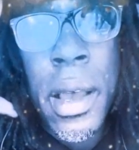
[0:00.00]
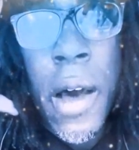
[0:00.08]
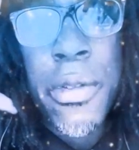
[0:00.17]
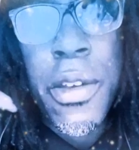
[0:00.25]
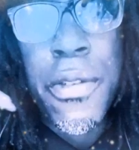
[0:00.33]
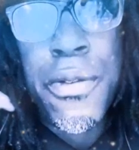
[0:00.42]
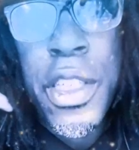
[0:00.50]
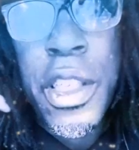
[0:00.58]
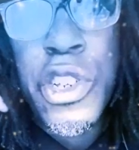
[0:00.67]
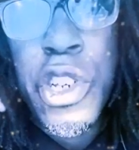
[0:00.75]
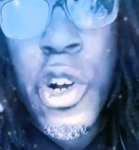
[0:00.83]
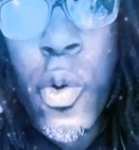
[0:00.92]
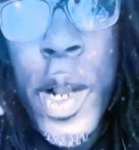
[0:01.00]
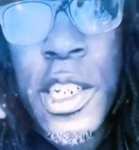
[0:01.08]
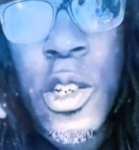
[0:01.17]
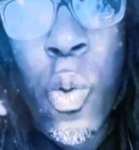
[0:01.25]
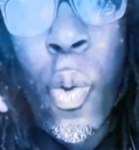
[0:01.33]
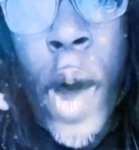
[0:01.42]
of the fifth
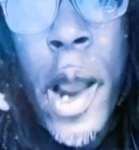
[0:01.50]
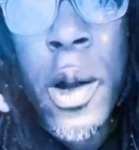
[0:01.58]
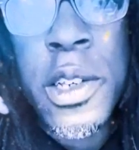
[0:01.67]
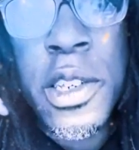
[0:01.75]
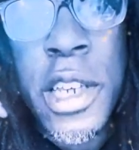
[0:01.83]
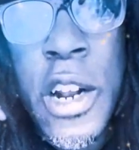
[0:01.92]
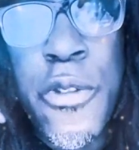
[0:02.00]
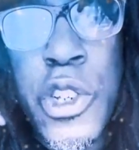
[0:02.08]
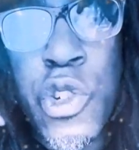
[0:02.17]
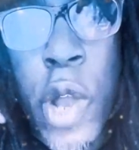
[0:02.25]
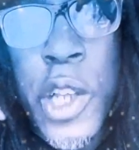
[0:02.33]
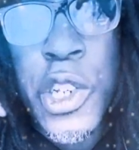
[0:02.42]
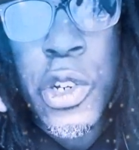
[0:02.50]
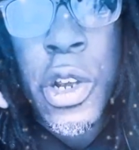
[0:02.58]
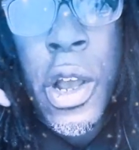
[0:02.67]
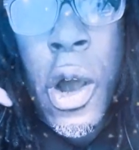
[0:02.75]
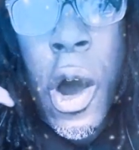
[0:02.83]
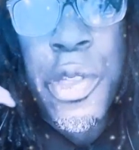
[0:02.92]
generation wireless infrastructure
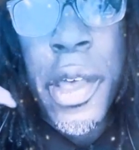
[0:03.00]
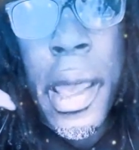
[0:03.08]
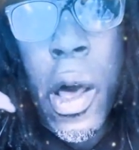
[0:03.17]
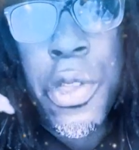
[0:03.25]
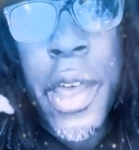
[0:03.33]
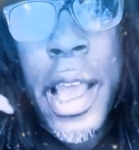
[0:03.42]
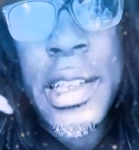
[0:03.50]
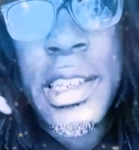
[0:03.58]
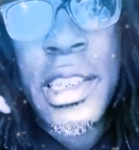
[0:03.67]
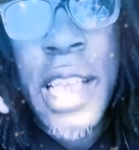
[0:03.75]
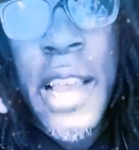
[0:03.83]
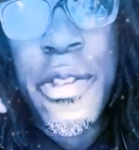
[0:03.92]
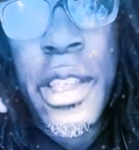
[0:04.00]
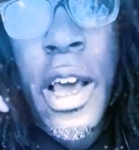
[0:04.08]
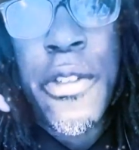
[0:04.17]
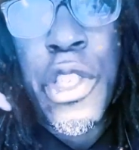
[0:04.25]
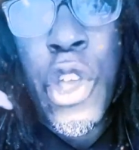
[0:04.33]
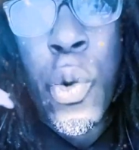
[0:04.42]
on the health and safety
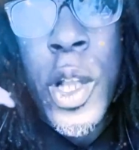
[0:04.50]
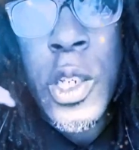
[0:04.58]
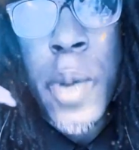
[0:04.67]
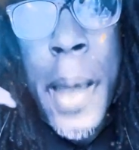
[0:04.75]
of the U.S.